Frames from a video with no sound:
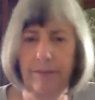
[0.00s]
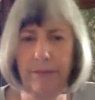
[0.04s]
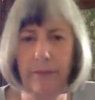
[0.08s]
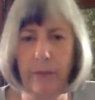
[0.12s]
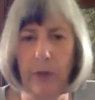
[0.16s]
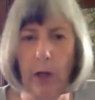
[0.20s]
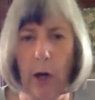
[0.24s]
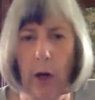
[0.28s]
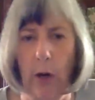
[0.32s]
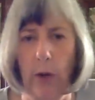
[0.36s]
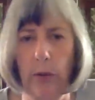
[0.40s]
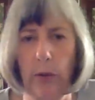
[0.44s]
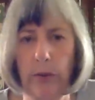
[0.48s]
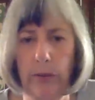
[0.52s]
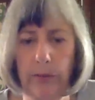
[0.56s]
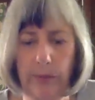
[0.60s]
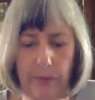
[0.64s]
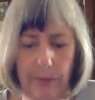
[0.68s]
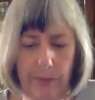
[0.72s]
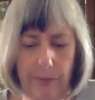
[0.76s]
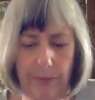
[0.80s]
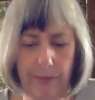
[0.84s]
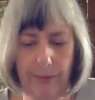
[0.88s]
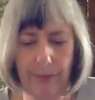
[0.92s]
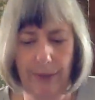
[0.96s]
No.
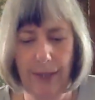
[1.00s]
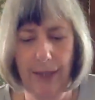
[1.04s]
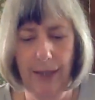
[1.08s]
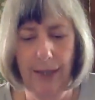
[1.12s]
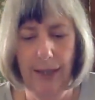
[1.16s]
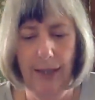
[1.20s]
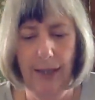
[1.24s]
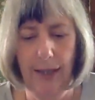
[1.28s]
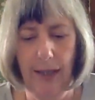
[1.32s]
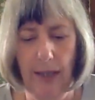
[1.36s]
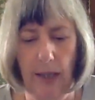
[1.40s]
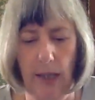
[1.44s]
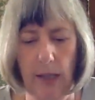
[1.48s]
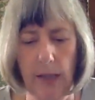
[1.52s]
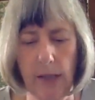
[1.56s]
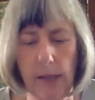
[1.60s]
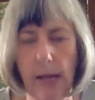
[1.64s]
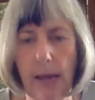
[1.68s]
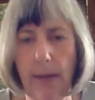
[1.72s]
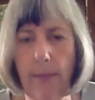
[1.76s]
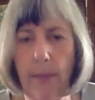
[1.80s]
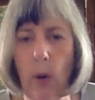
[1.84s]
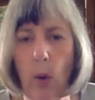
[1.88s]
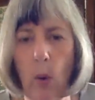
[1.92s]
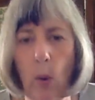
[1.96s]
Is
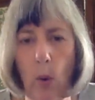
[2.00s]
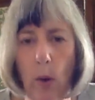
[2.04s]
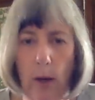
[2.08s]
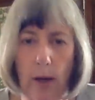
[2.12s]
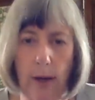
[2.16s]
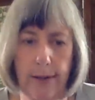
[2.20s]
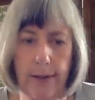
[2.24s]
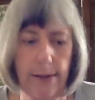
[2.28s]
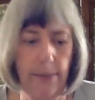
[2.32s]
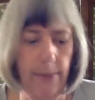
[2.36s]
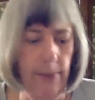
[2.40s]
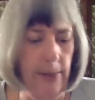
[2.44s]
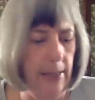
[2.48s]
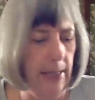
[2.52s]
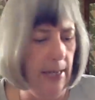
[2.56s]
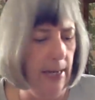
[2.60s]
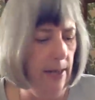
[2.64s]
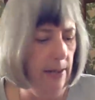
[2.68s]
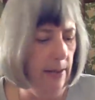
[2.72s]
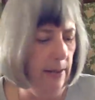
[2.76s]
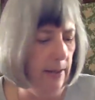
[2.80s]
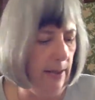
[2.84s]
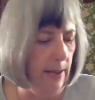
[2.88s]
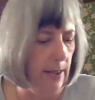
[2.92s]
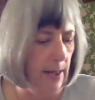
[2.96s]
there more work to be
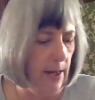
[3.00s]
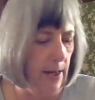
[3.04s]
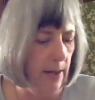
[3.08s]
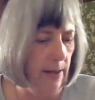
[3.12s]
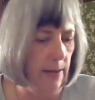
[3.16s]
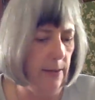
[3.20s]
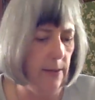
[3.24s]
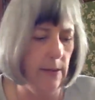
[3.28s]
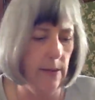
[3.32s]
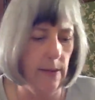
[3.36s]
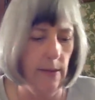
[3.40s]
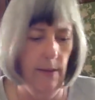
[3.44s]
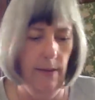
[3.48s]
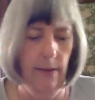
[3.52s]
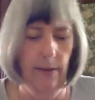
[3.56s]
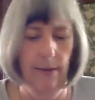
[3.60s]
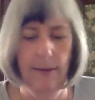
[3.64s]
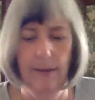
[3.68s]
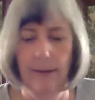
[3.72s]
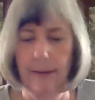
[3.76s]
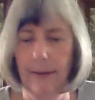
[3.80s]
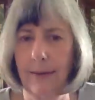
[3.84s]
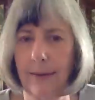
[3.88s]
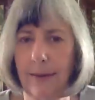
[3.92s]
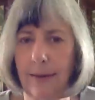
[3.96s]
done? Yes.
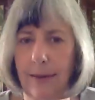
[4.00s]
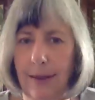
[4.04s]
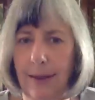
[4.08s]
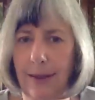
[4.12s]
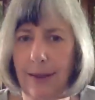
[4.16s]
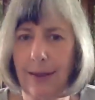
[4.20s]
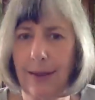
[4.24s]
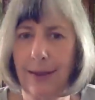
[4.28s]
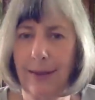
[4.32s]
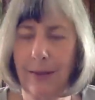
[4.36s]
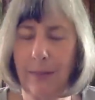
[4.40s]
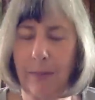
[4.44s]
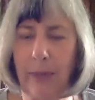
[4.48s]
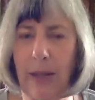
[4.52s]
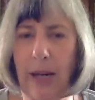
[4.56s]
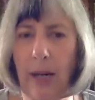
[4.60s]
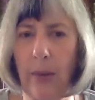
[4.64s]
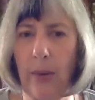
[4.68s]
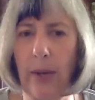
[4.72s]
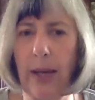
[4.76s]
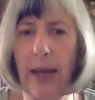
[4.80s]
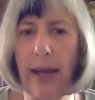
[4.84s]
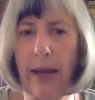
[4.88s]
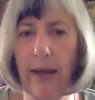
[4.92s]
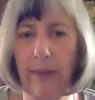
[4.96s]
Mm-hmm but
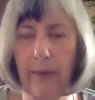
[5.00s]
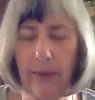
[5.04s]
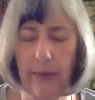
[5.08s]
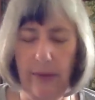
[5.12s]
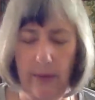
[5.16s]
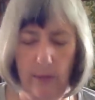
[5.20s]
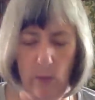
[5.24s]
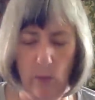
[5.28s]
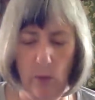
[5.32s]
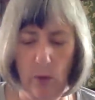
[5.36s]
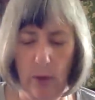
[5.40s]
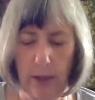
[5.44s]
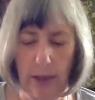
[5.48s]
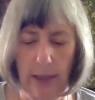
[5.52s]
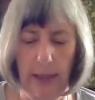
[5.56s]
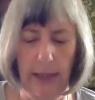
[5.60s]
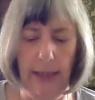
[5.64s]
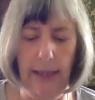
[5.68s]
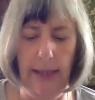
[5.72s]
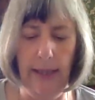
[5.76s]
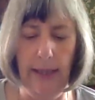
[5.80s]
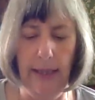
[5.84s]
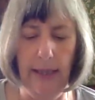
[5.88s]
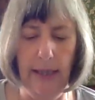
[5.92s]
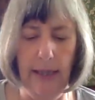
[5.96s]
we have some
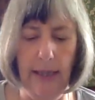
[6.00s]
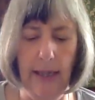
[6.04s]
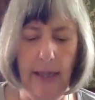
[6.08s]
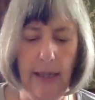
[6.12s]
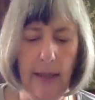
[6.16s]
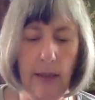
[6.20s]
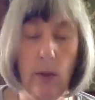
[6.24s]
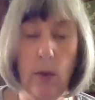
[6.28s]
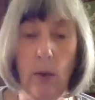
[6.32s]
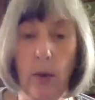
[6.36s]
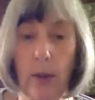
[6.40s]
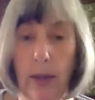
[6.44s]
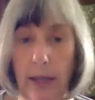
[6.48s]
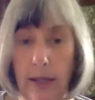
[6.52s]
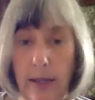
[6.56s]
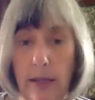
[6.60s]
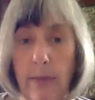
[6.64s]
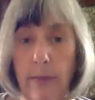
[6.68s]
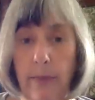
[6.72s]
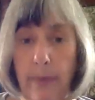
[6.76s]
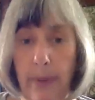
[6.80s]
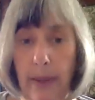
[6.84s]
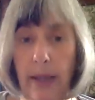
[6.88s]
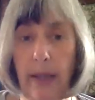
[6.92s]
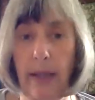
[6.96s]
really uh, good
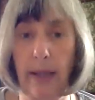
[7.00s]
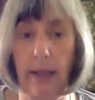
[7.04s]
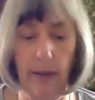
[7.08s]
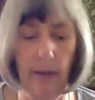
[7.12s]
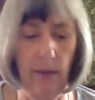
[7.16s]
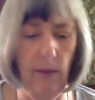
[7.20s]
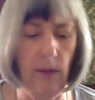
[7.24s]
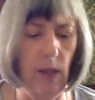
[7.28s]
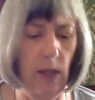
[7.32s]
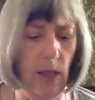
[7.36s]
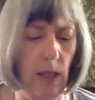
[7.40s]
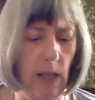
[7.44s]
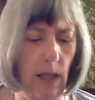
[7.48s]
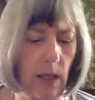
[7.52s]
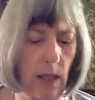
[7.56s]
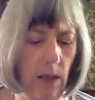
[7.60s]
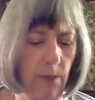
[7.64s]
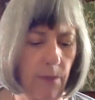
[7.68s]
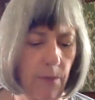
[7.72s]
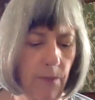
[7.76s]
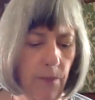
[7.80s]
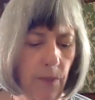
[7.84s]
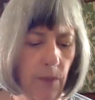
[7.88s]
underpinnings here.